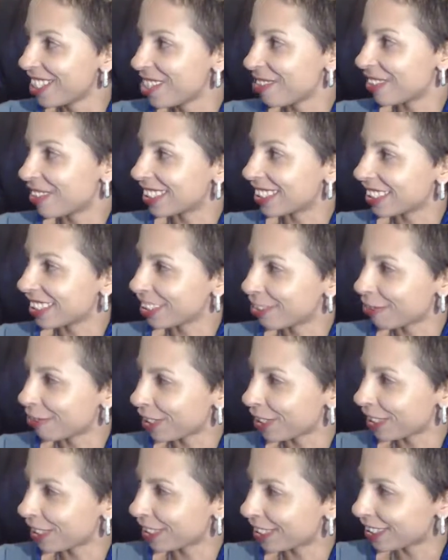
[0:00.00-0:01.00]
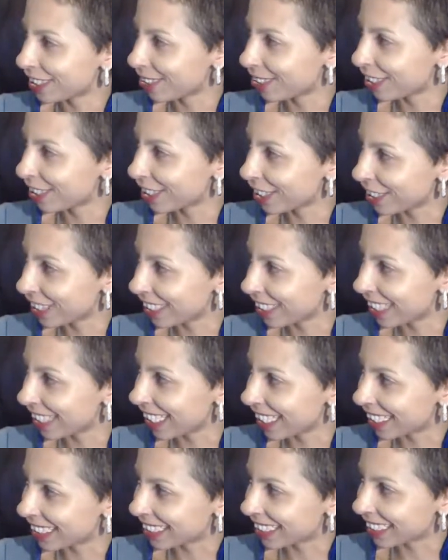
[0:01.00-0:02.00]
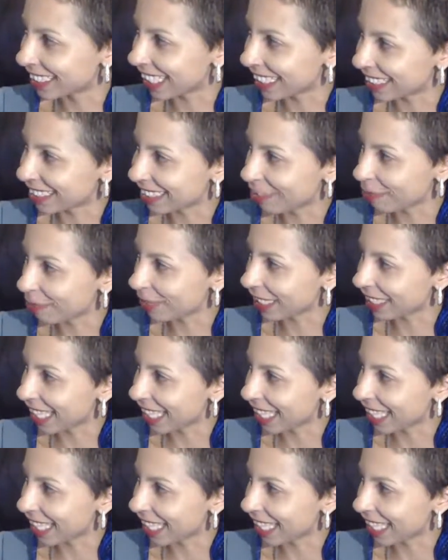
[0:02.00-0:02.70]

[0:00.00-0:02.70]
Whereas introverted intuition is like something